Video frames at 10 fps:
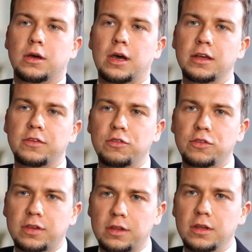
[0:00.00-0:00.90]
Alex, you
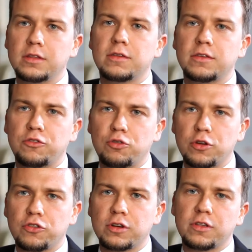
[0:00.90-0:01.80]
said that the
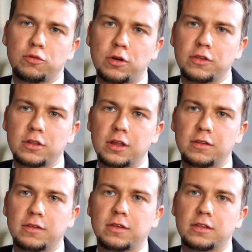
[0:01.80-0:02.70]
situation in Swaziland
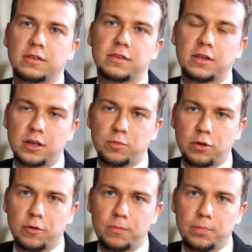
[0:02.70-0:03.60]
is
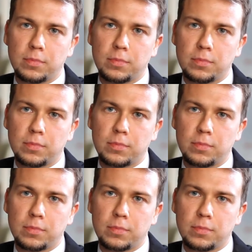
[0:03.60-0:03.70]
unsustainable.